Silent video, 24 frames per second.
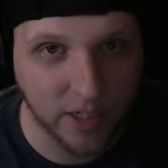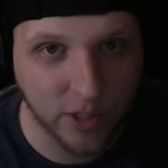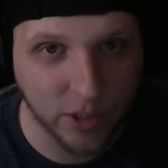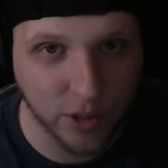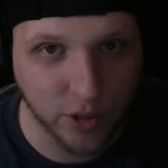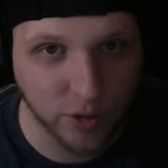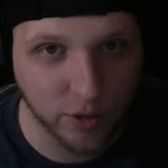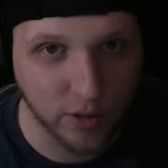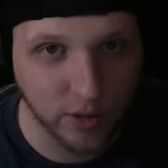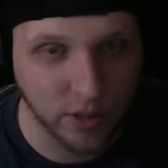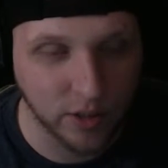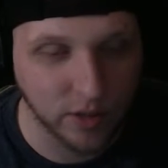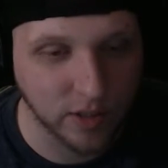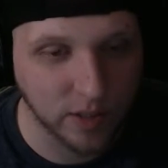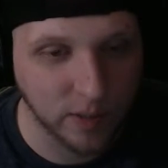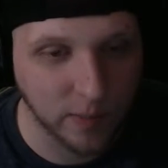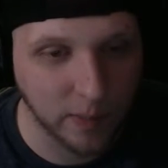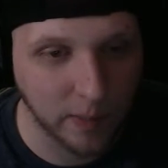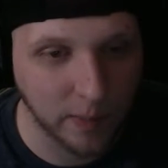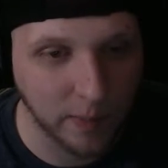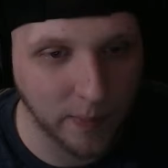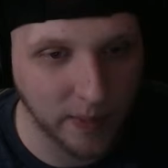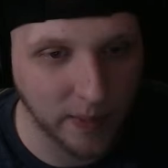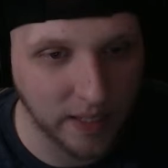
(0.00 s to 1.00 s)
You used to be
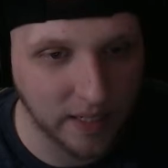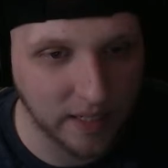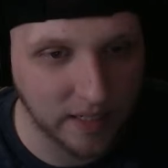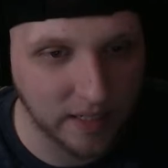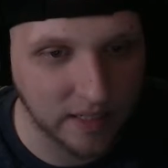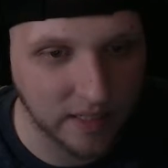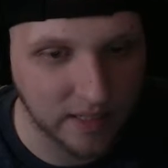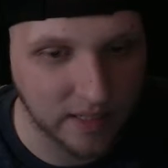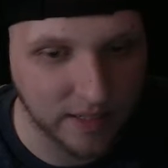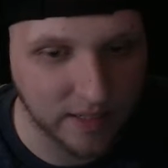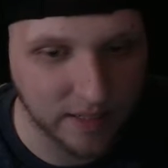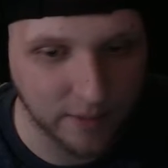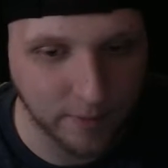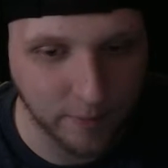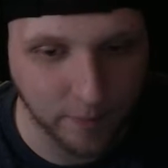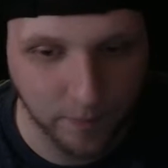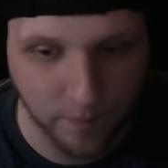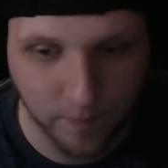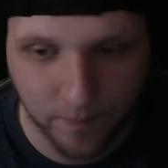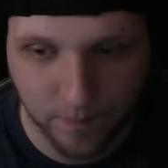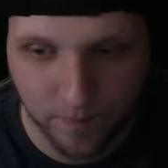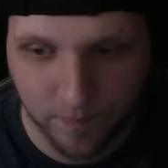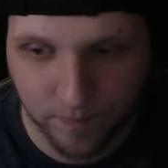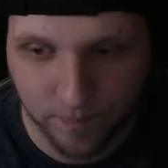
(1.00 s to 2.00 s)
able to get,
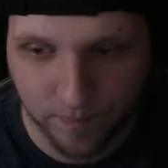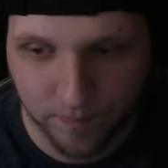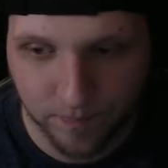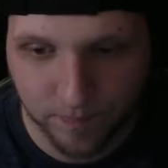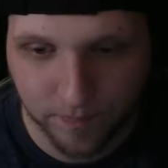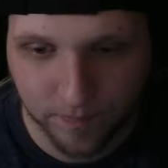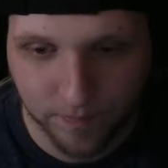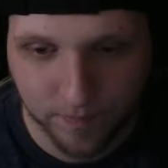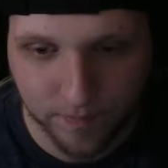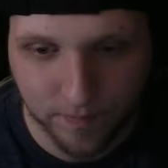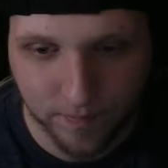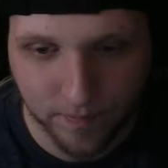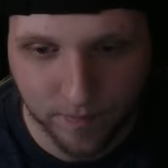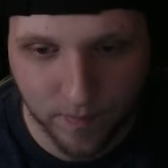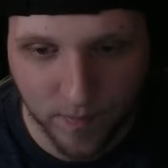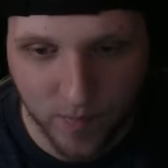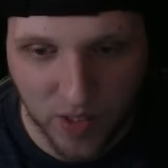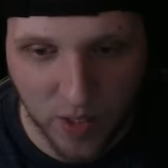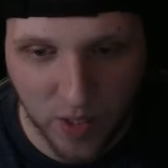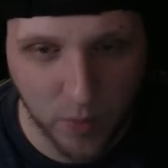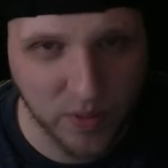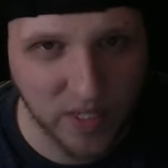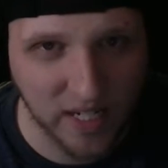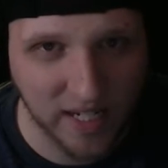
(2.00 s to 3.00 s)
it
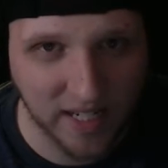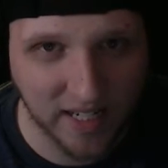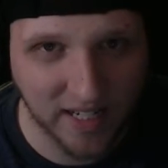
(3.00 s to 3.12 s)
was like